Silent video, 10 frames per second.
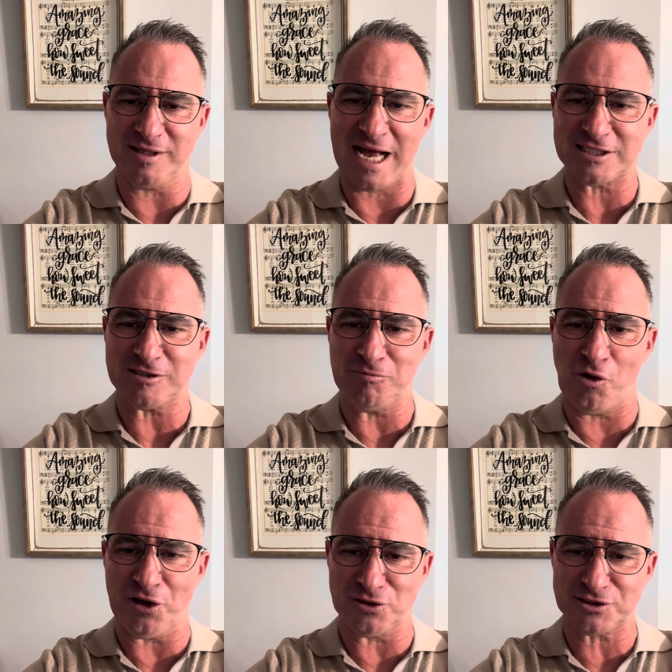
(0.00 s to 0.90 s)

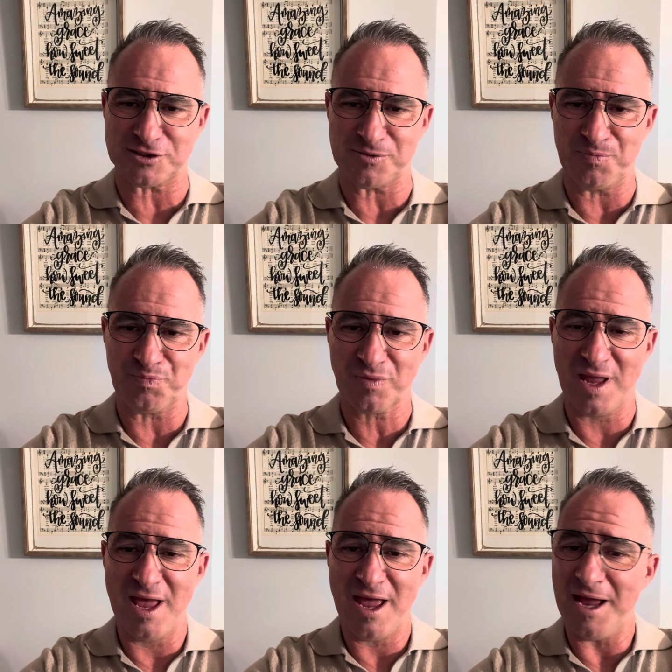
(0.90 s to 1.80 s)
testimonials,
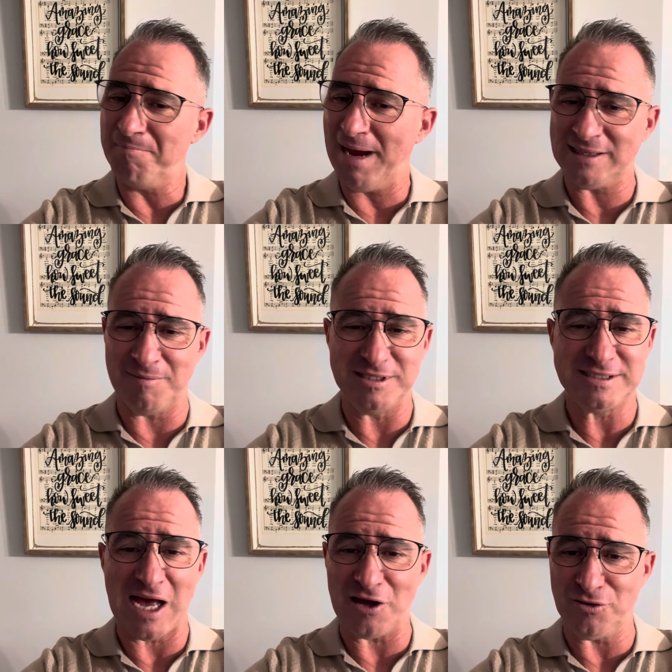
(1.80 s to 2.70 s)
and man, let me
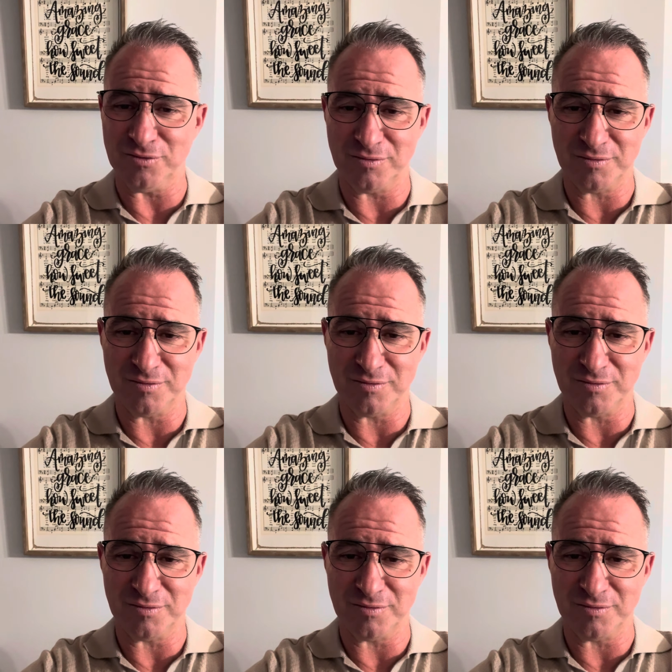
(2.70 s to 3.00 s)
tell you,